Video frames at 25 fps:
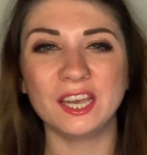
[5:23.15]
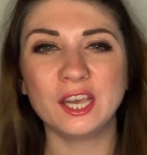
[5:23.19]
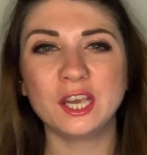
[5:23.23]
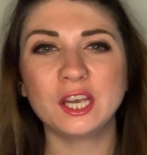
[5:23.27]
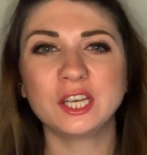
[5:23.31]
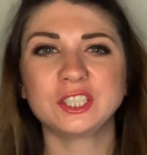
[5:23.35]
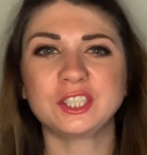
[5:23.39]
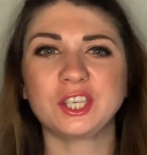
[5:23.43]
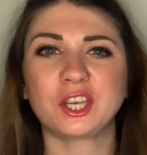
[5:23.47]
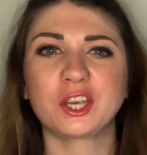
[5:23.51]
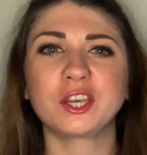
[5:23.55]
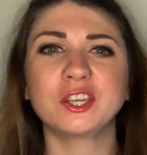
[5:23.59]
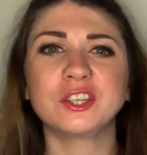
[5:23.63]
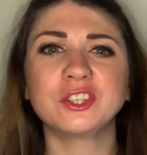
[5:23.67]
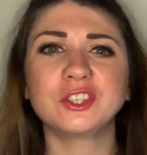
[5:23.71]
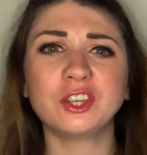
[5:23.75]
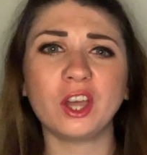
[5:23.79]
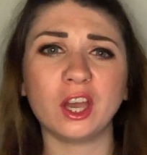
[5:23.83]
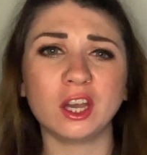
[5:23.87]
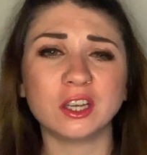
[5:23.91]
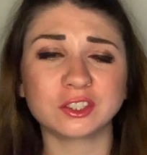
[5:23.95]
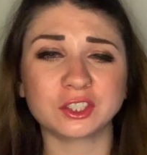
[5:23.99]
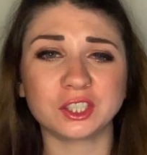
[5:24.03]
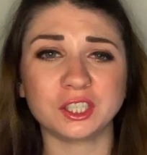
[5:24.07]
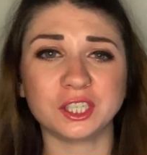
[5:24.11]
So
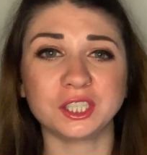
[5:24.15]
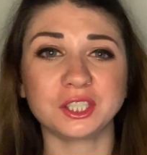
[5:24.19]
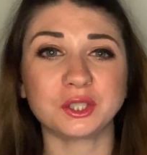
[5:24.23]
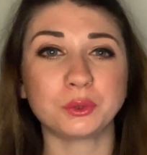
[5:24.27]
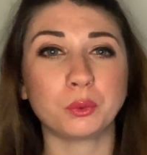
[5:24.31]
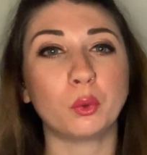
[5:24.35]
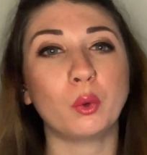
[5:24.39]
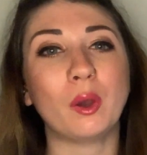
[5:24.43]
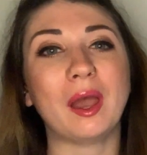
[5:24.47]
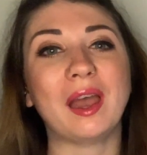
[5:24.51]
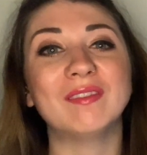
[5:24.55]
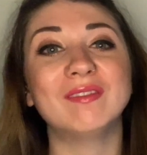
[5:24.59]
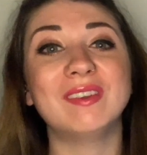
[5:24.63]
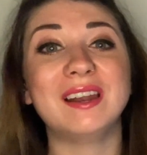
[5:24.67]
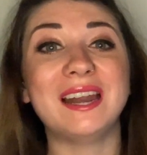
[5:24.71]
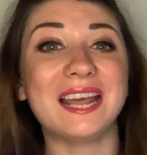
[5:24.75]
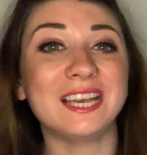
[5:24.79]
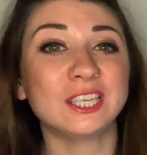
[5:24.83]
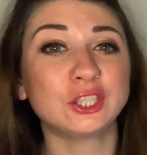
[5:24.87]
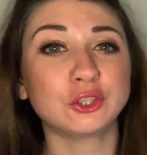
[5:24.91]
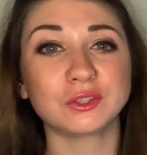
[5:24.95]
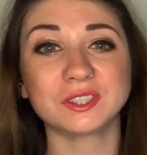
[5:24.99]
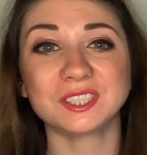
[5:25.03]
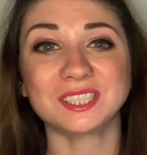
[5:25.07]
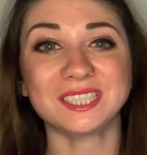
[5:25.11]
conductors will have
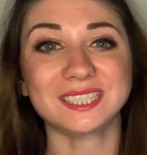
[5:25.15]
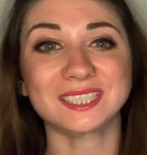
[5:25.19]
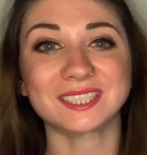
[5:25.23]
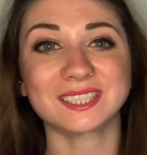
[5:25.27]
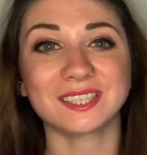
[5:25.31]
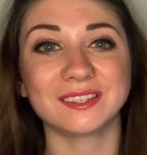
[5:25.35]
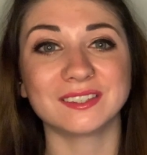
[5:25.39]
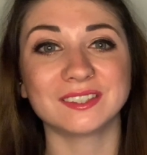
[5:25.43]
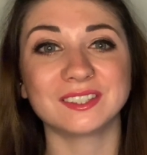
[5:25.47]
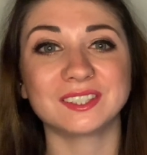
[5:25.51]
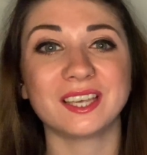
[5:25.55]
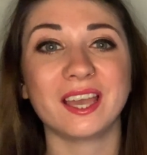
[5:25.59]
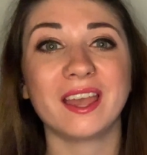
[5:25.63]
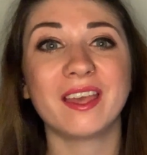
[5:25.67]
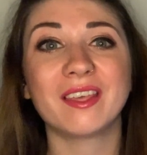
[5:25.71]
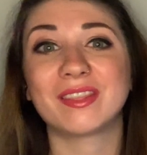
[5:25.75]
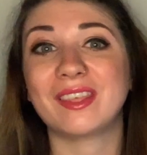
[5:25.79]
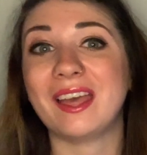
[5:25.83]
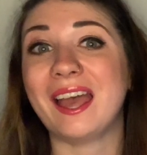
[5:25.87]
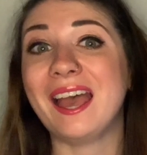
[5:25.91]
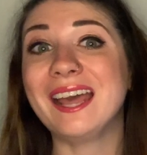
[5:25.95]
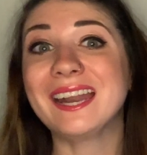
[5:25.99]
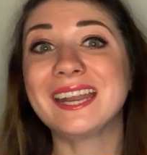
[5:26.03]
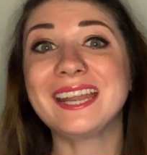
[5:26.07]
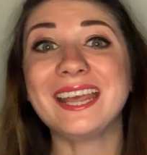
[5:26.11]
less resistance
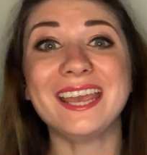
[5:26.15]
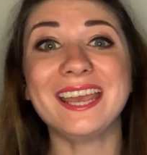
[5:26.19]
than